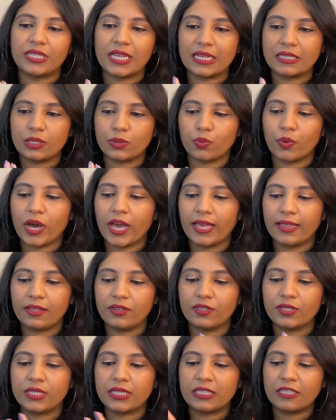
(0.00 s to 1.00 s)
That's why
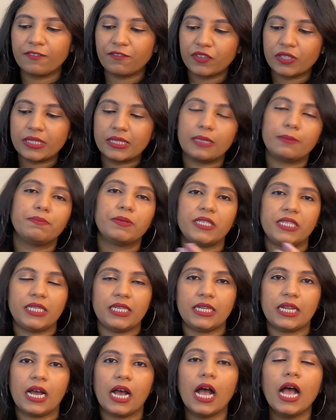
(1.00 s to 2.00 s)
there's a difference in
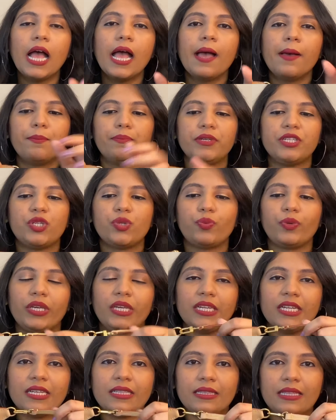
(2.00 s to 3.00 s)
patina
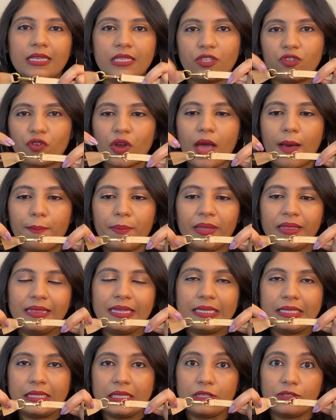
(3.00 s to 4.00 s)
between this strap and
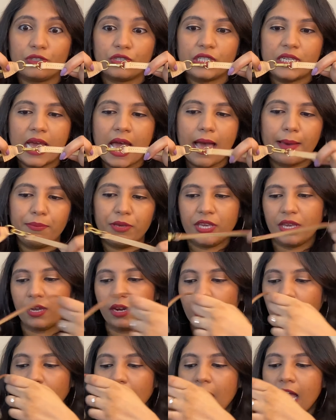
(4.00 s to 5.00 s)
this little tab
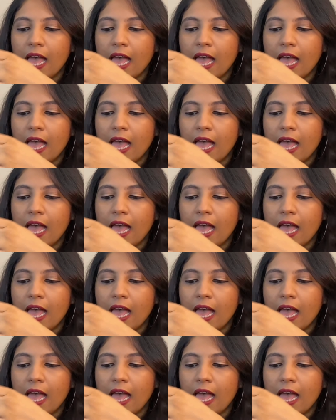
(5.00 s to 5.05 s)
here.